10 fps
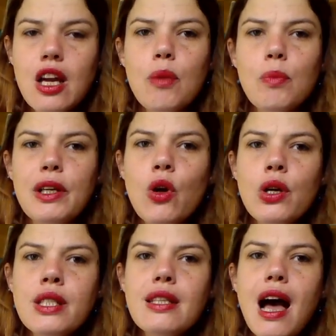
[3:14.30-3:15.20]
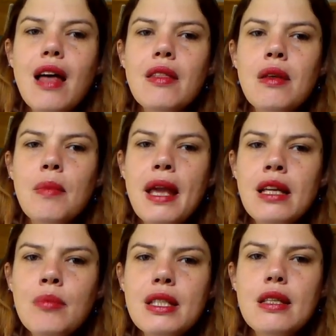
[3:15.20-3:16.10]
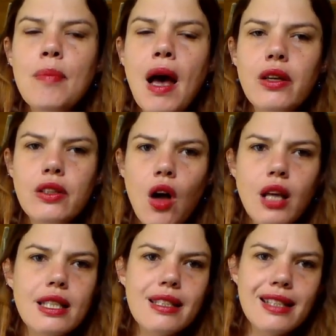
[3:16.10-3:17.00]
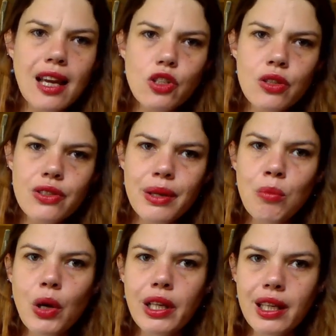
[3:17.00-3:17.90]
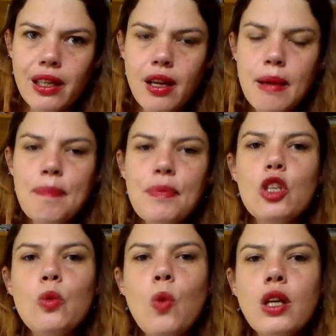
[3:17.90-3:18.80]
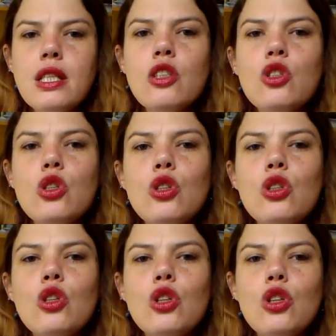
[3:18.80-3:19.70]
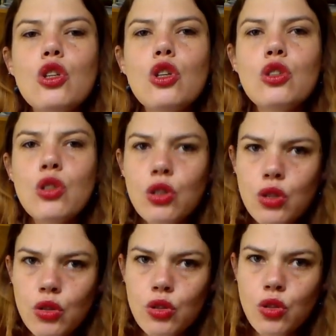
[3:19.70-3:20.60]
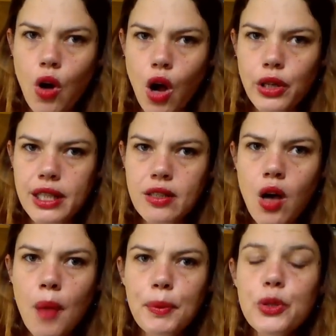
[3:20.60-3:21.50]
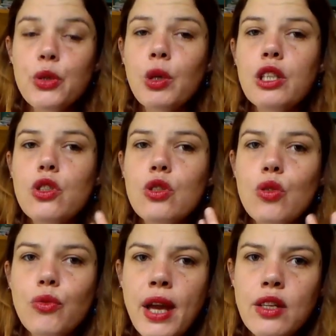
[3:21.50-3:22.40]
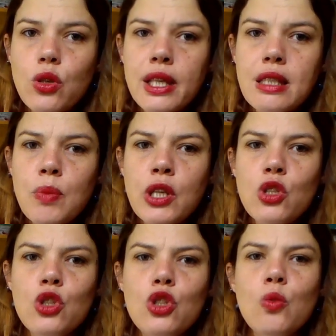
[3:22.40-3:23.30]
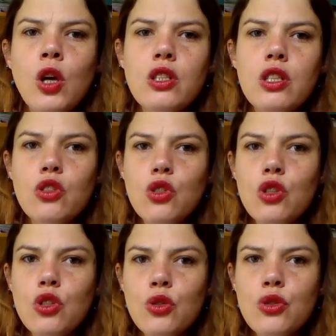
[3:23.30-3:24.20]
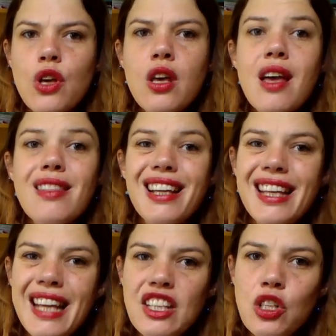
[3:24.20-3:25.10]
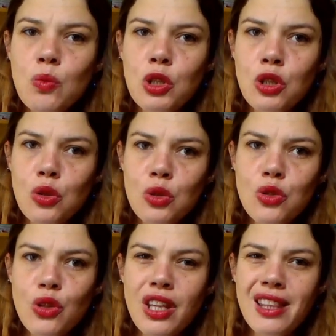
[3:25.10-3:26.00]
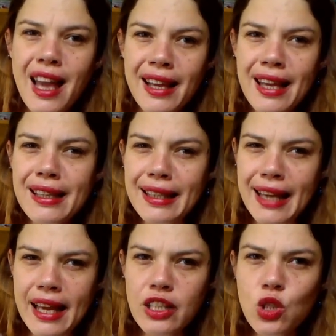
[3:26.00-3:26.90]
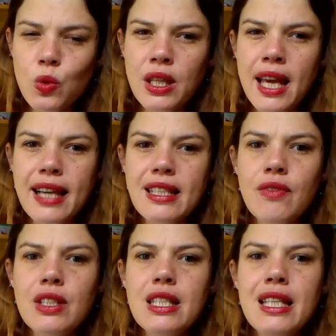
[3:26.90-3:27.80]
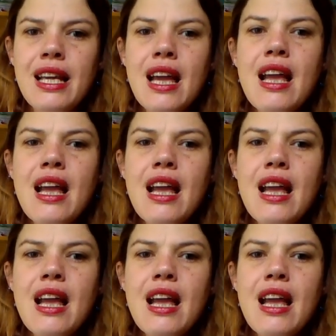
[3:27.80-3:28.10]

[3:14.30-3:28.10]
because the elements about it are discussions and modeling. You wanting to use your own examples, you're wanting to use your facial expressions, you're wanting to use the connection with you so that they get engaged with the activity